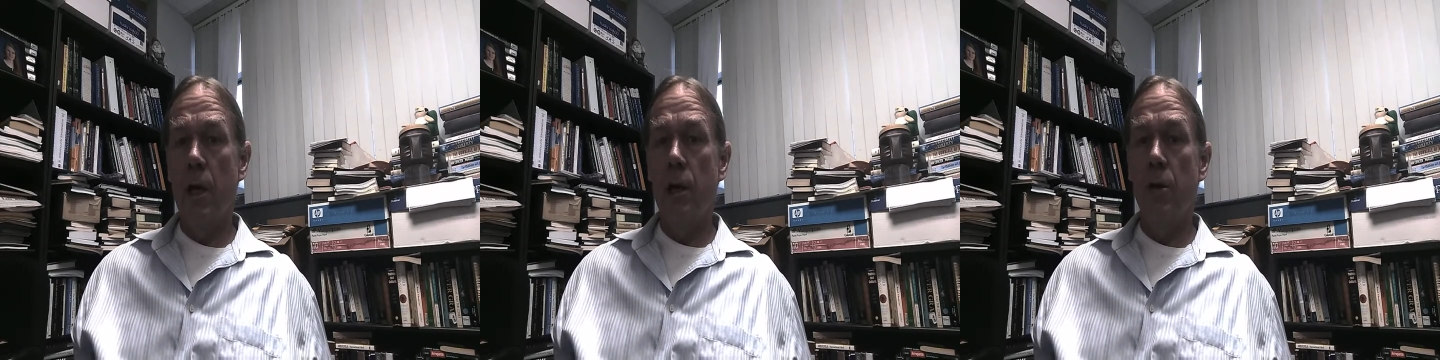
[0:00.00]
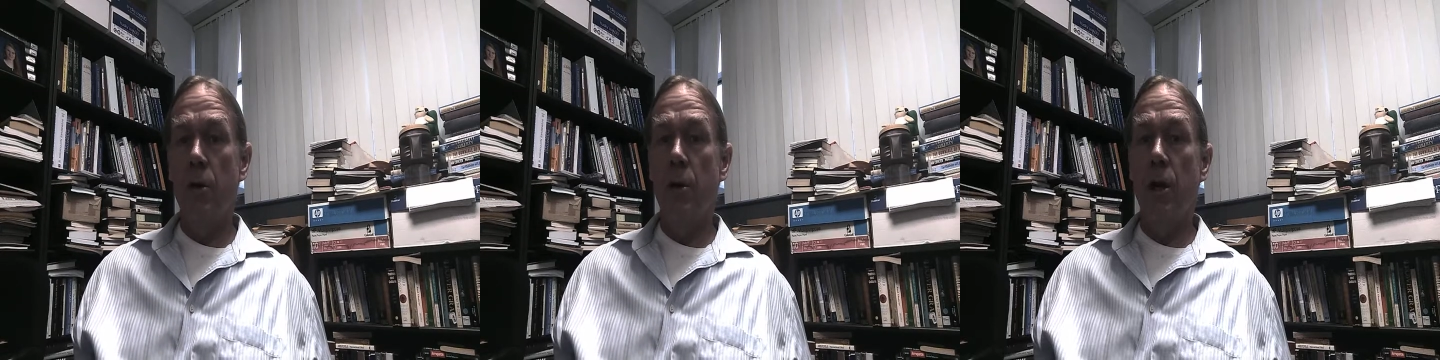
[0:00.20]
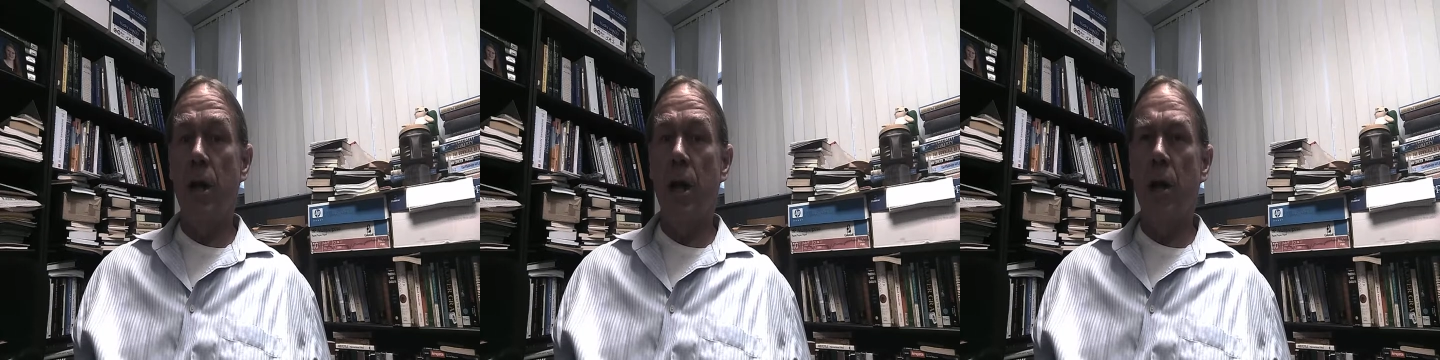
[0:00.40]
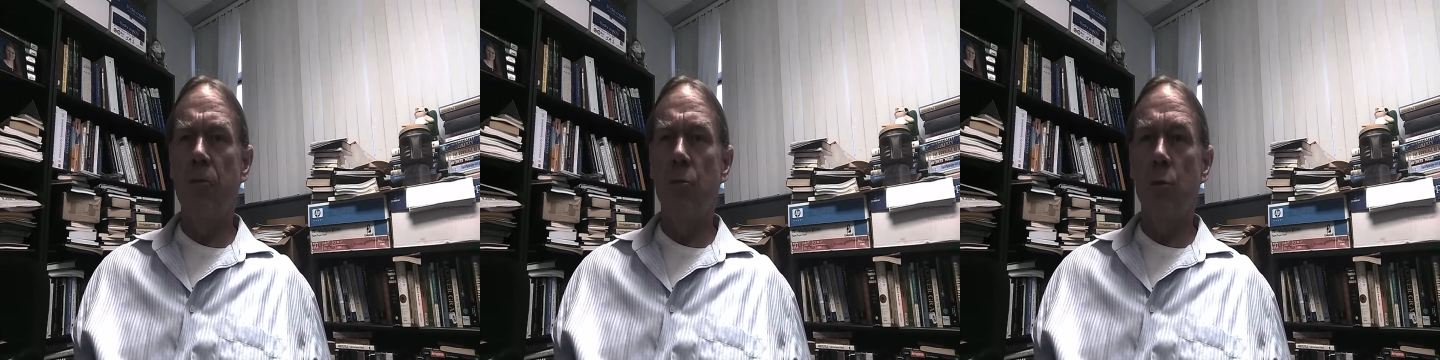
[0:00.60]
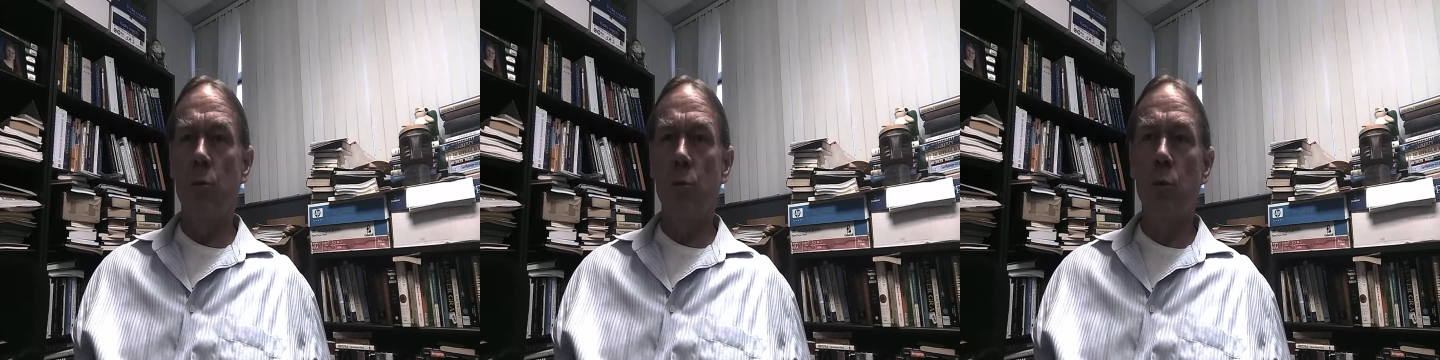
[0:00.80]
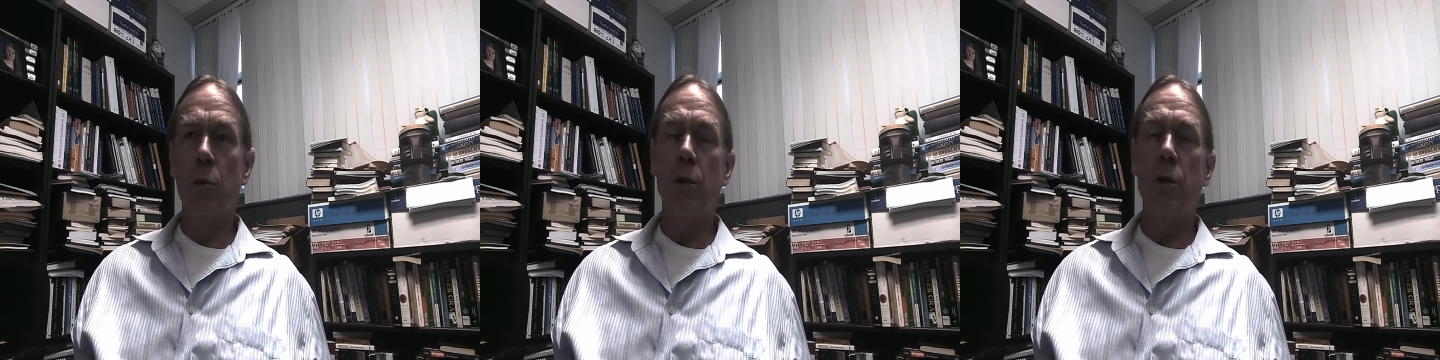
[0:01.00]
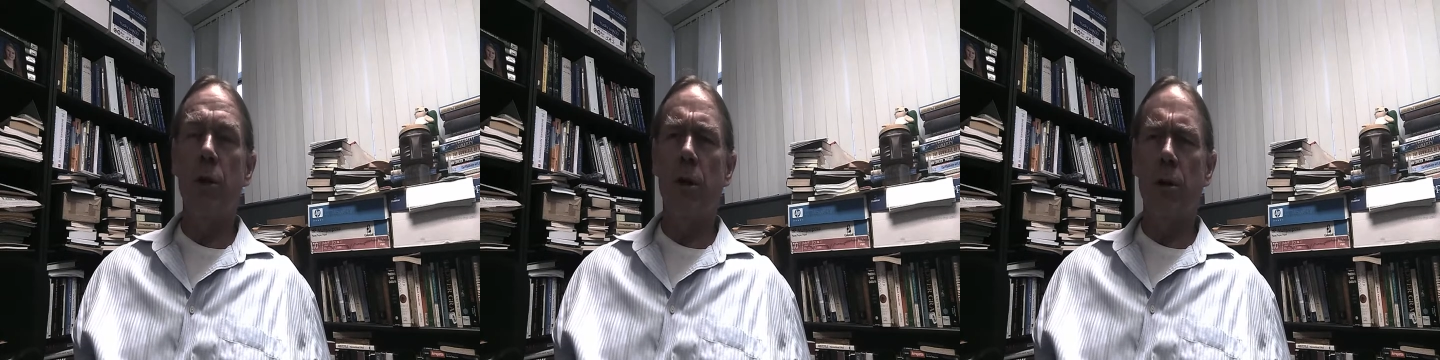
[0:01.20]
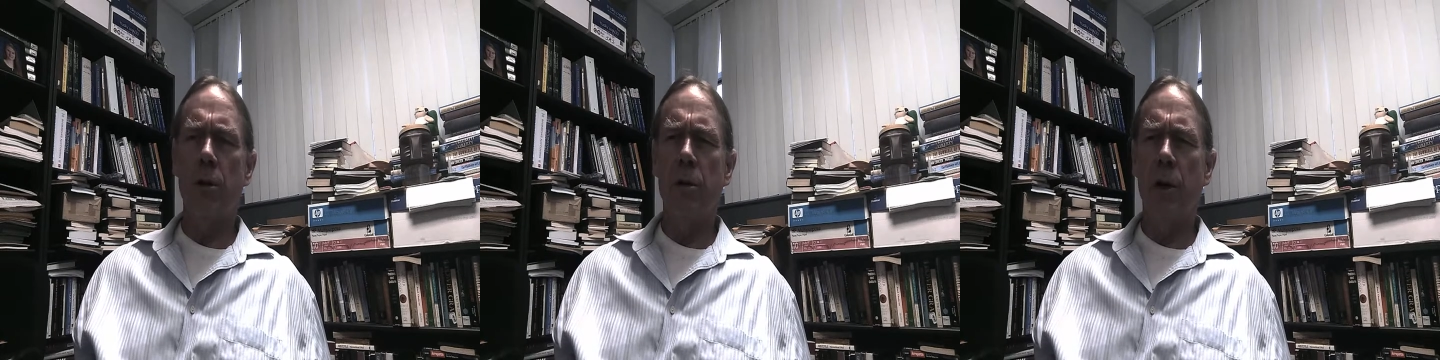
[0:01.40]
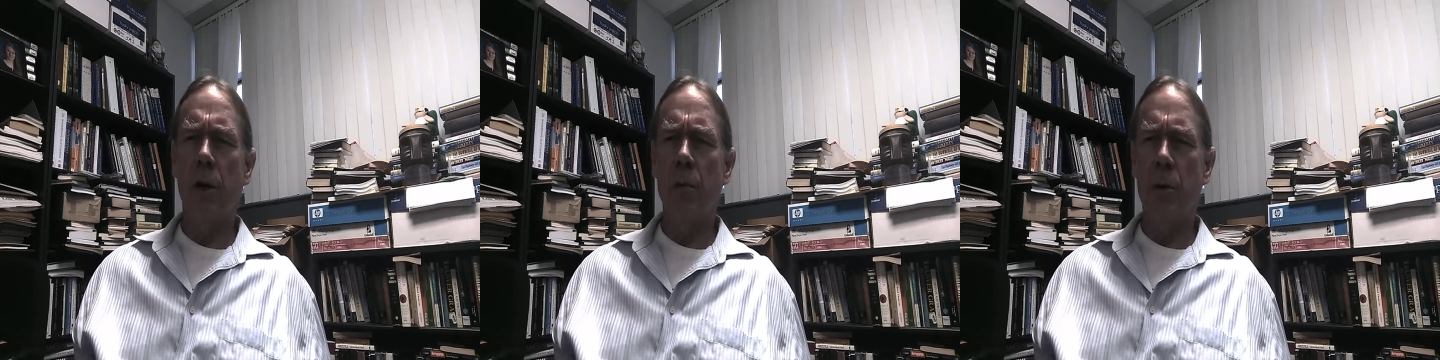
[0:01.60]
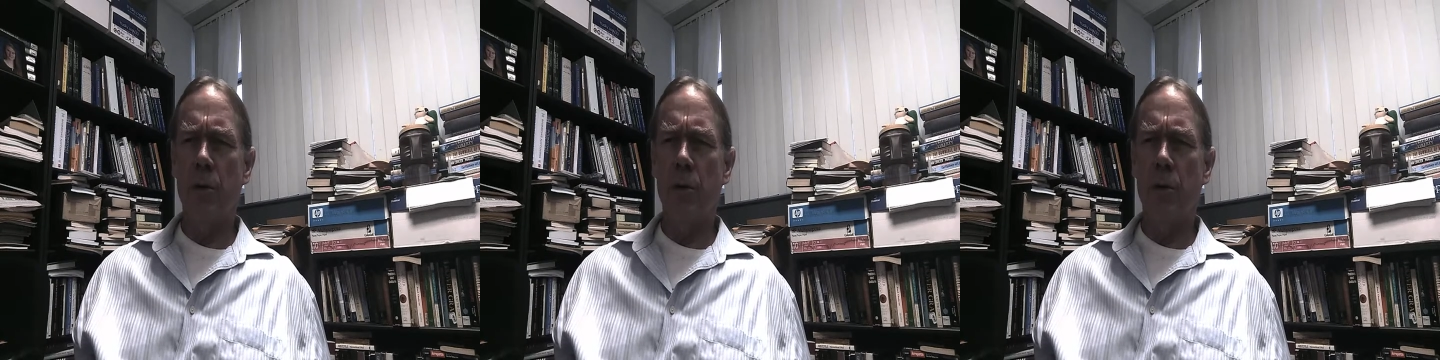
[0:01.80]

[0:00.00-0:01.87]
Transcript: you're going to have a really hard time